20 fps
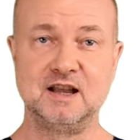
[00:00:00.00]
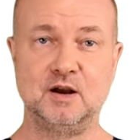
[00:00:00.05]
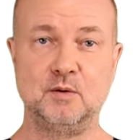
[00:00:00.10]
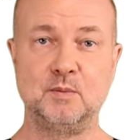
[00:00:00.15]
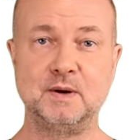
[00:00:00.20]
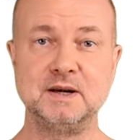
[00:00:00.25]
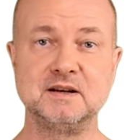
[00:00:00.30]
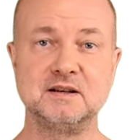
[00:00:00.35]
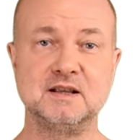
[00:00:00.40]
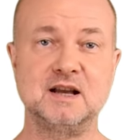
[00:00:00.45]

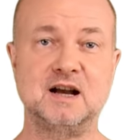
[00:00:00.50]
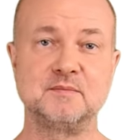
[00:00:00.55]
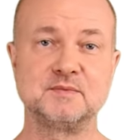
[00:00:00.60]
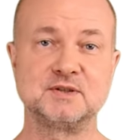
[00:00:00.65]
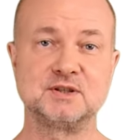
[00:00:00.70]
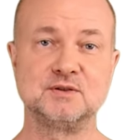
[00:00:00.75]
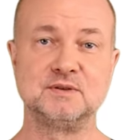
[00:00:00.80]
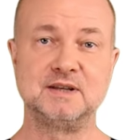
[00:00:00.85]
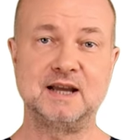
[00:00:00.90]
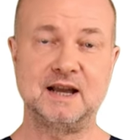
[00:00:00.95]
when it
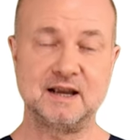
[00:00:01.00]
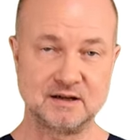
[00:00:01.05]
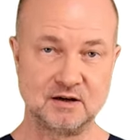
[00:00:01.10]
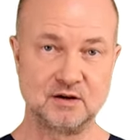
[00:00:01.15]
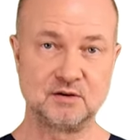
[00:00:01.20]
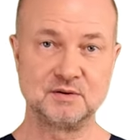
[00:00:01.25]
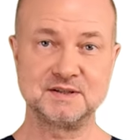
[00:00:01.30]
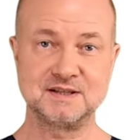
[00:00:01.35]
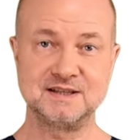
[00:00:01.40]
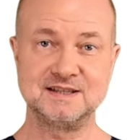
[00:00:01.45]
comes to
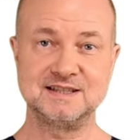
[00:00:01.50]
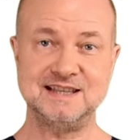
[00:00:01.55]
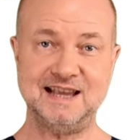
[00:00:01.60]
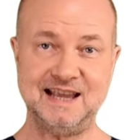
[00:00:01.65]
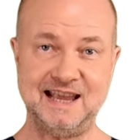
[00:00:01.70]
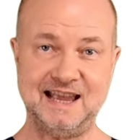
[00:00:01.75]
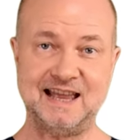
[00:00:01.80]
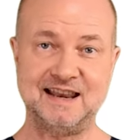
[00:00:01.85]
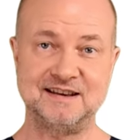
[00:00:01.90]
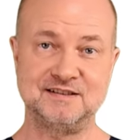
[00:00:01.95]
diagnosis
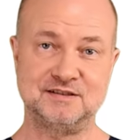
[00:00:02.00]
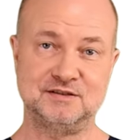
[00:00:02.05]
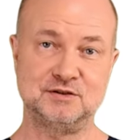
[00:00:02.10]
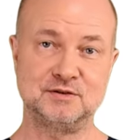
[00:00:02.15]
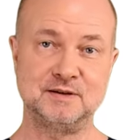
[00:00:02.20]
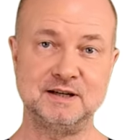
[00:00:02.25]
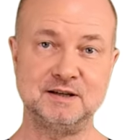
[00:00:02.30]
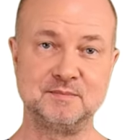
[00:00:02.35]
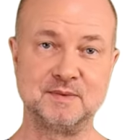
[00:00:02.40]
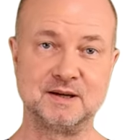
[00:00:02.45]
and
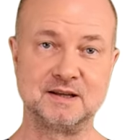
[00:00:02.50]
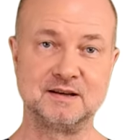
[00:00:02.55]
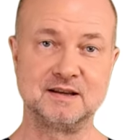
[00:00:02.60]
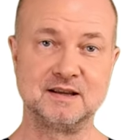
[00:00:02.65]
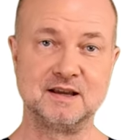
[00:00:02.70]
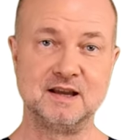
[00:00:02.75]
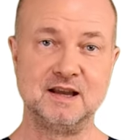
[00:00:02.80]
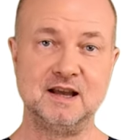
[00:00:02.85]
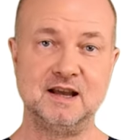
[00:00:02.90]
treatment.